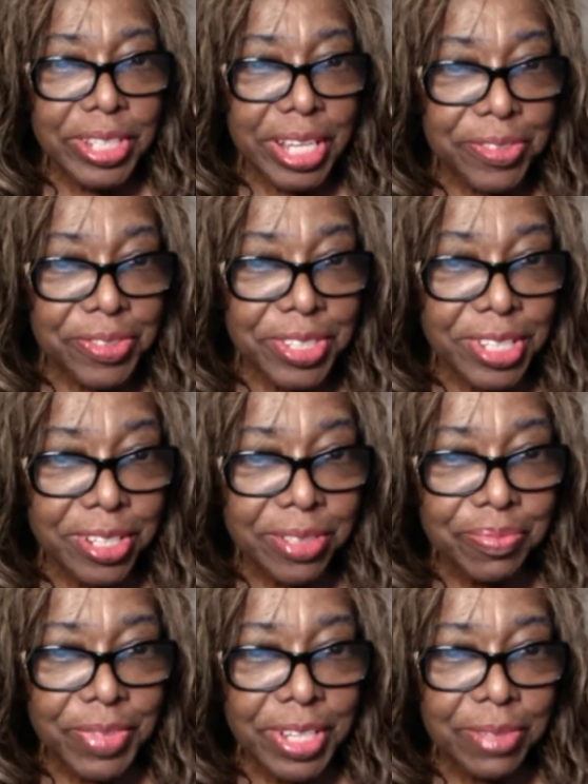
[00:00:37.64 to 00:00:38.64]
guests
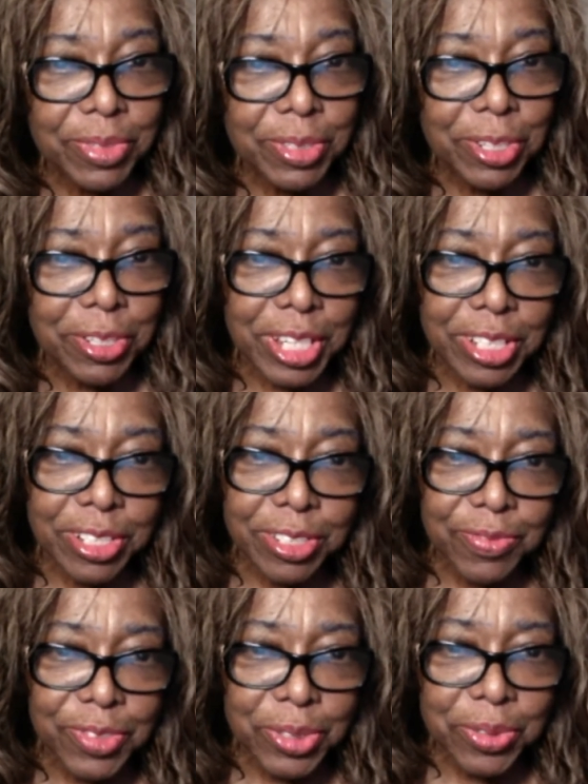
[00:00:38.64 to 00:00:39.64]
here that we're going to
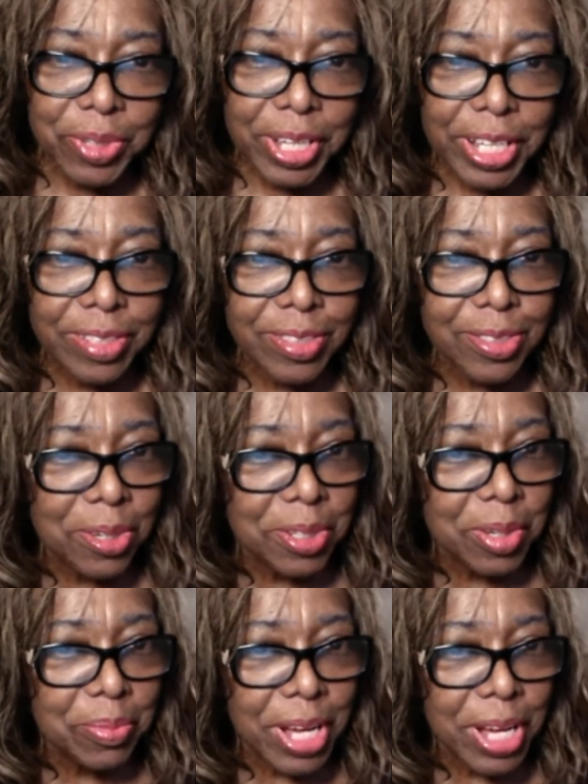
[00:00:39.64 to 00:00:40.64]
interview and
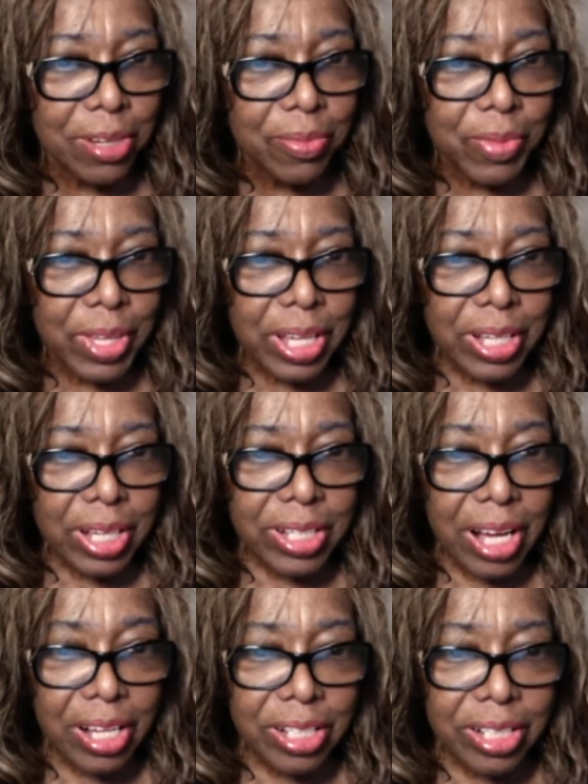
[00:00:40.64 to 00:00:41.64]
talk about
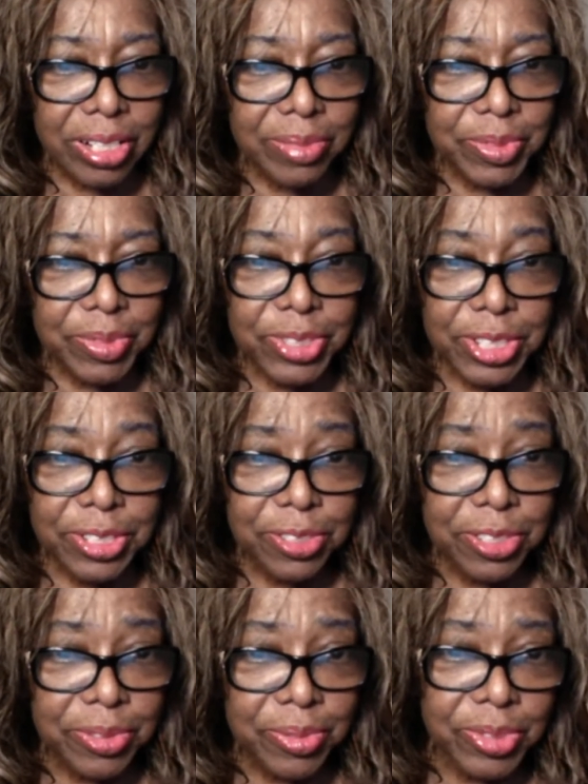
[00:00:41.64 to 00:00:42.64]

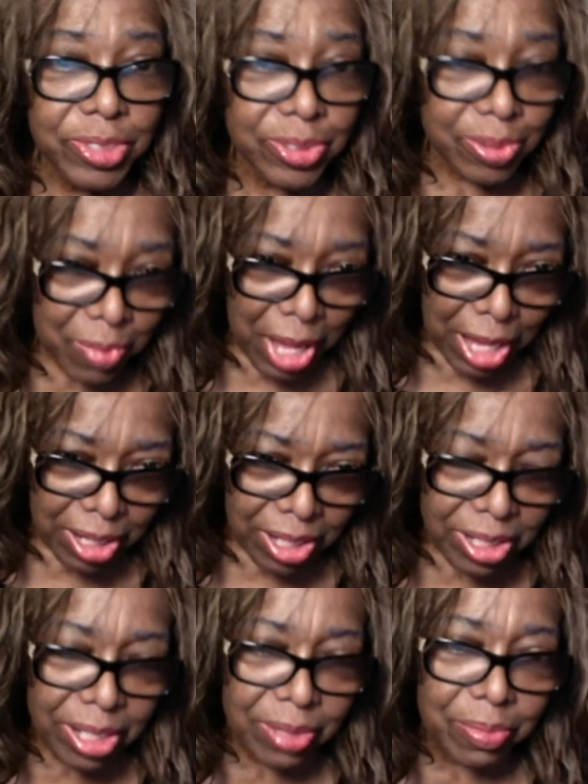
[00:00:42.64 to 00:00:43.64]
seniors
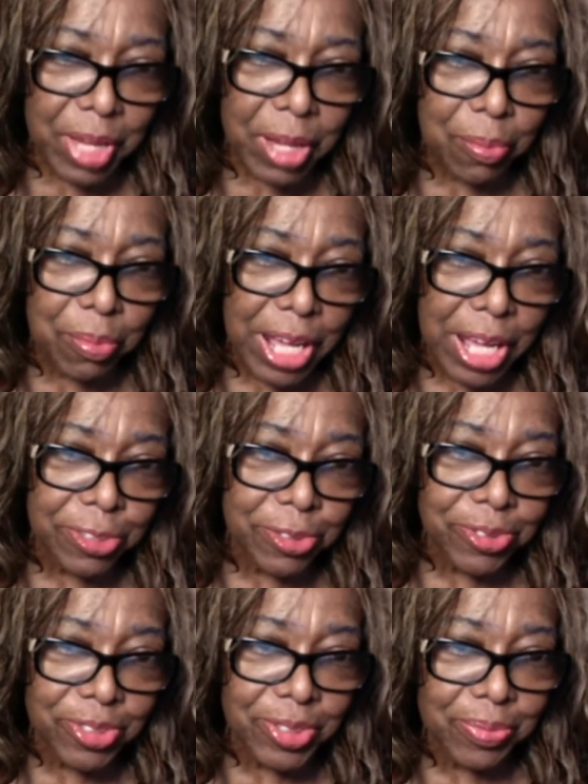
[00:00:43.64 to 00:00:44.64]

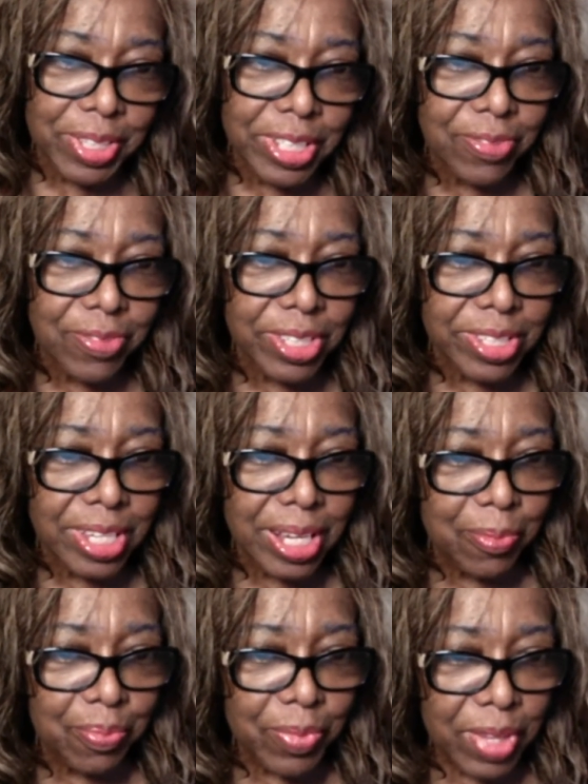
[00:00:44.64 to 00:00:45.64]
matters and
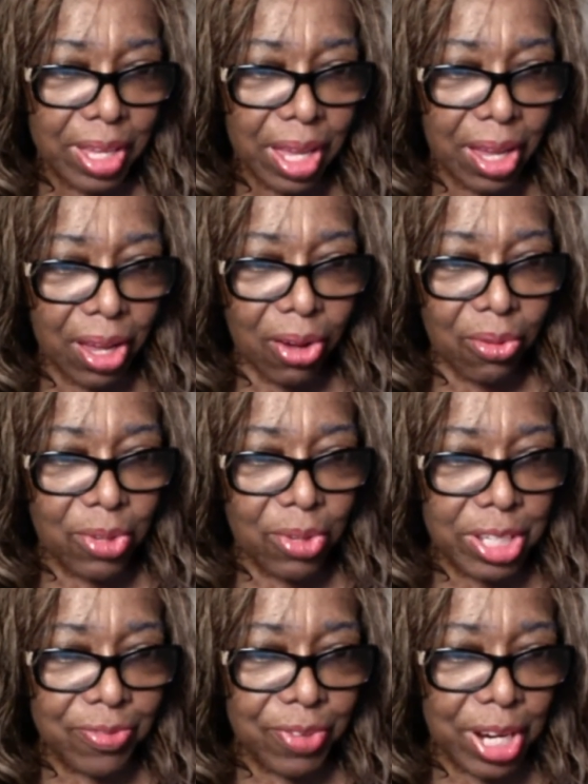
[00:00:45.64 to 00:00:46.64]
everything. One
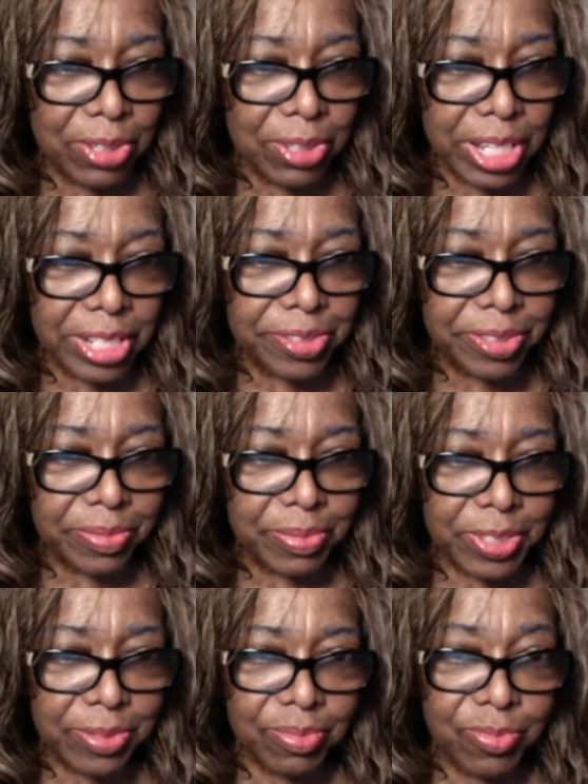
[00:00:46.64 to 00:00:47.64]
of our guests is
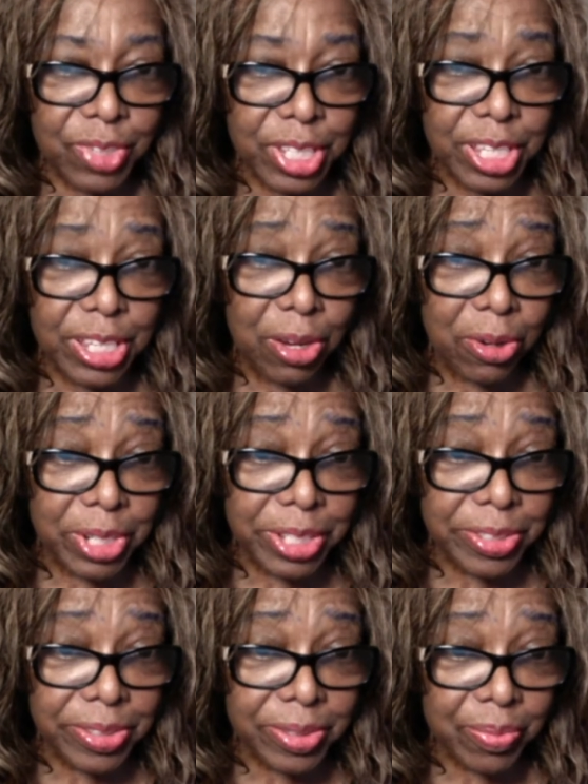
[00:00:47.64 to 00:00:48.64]
Miss Vicki
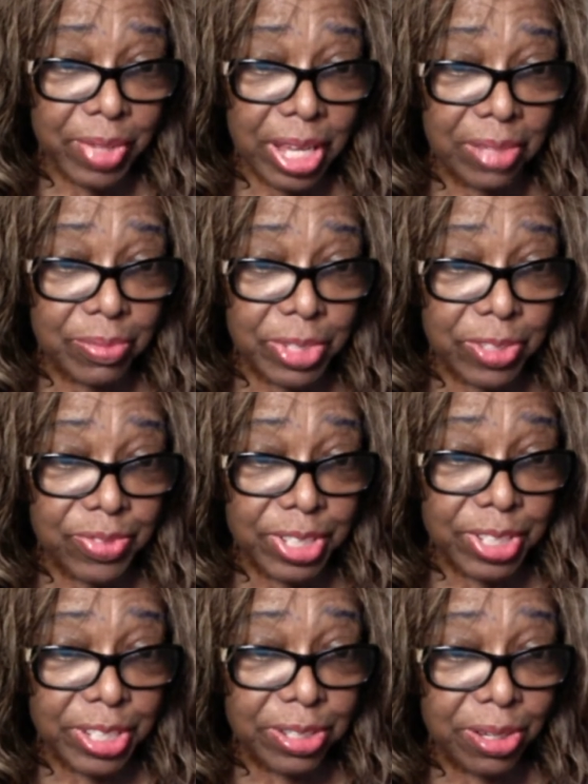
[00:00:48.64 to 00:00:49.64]
Owens, and Miss
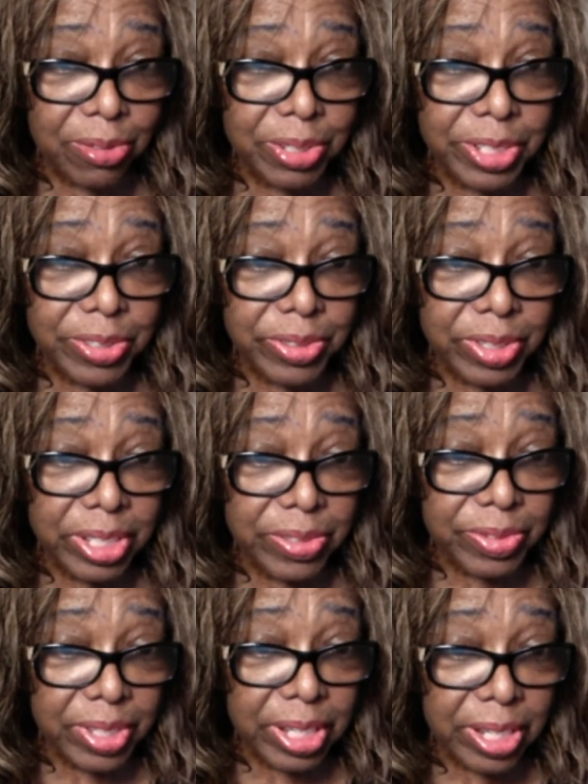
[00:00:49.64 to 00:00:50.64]
Vicki Owens
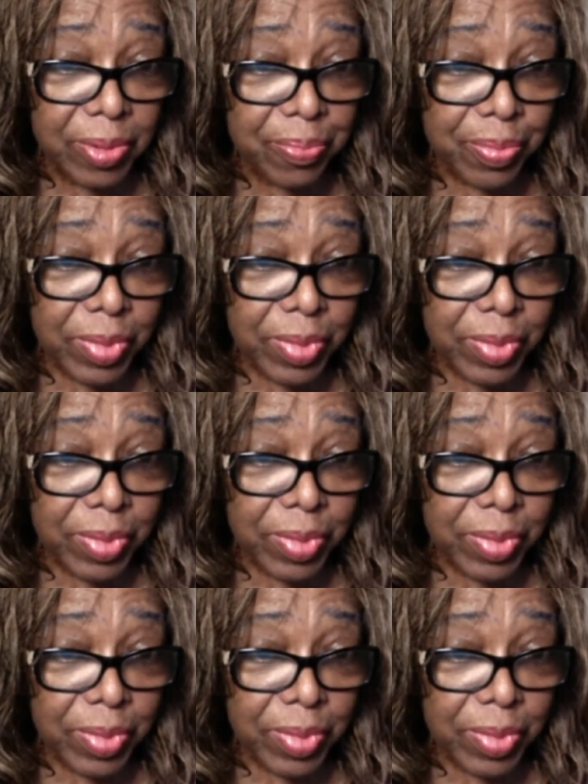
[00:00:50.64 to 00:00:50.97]
is a